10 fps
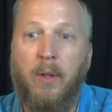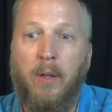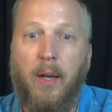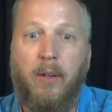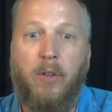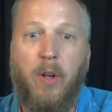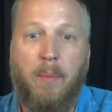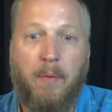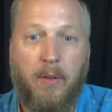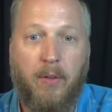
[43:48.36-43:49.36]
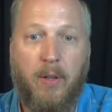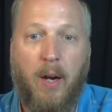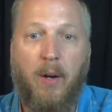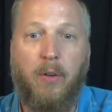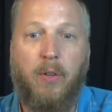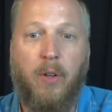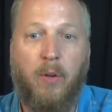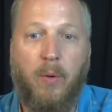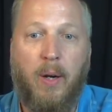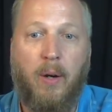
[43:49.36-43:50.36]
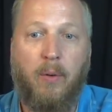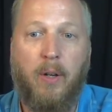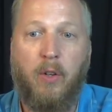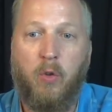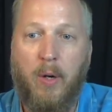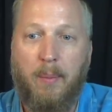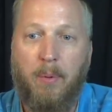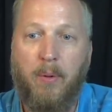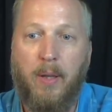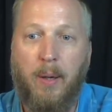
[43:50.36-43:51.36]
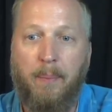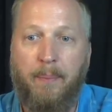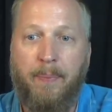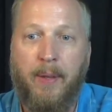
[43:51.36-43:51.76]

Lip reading: and some of the stars to the ground, and trampled them.